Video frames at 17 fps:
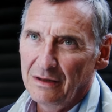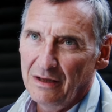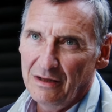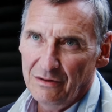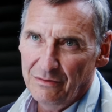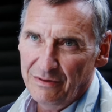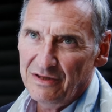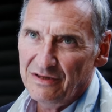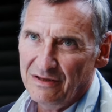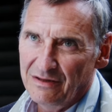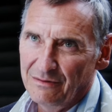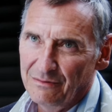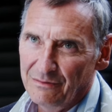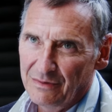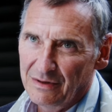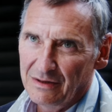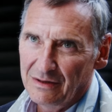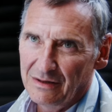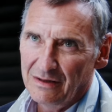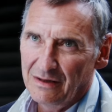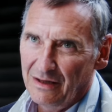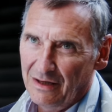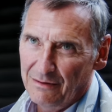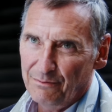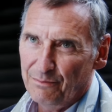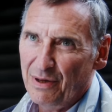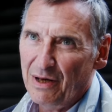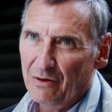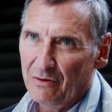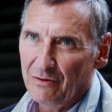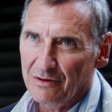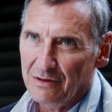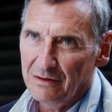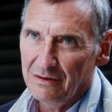and wisdom and
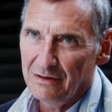power